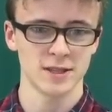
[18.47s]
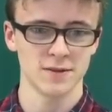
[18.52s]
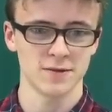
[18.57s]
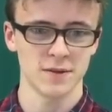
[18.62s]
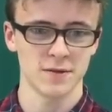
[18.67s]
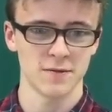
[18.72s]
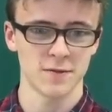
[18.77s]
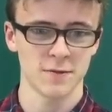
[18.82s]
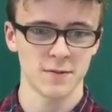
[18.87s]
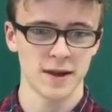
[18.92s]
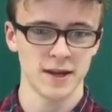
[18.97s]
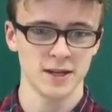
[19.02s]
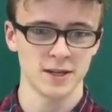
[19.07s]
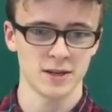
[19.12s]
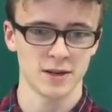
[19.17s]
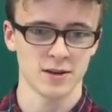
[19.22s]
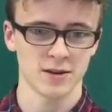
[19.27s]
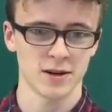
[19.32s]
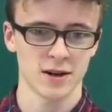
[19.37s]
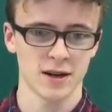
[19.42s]
of
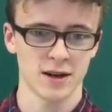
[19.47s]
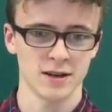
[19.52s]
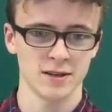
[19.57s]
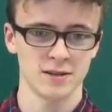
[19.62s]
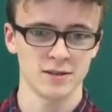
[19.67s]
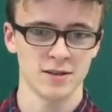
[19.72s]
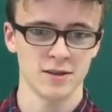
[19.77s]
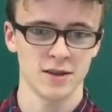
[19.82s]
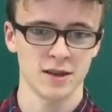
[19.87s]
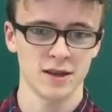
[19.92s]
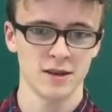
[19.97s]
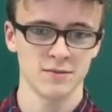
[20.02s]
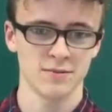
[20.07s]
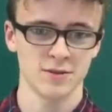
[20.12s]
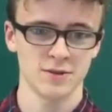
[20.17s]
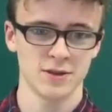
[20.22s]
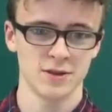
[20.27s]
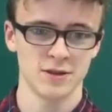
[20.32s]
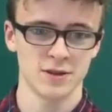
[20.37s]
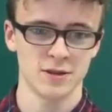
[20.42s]
information online so they can
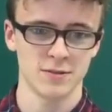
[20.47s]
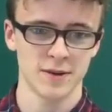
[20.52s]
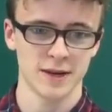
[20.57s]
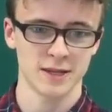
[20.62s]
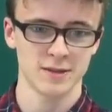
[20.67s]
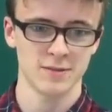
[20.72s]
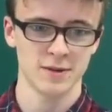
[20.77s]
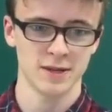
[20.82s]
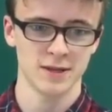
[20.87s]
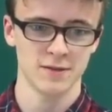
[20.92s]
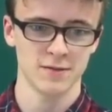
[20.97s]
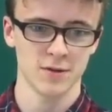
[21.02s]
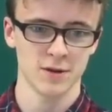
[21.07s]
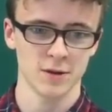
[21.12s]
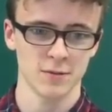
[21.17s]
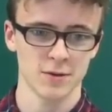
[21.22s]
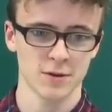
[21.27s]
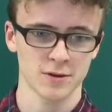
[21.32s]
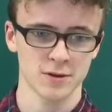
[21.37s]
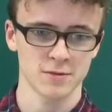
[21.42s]
produce the best piece of
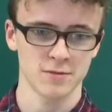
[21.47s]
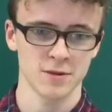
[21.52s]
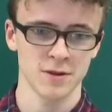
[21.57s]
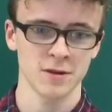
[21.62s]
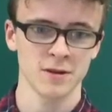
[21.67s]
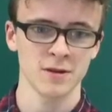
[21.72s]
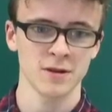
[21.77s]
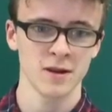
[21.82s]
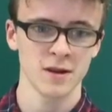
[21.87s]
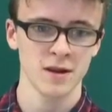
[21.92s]
work possible.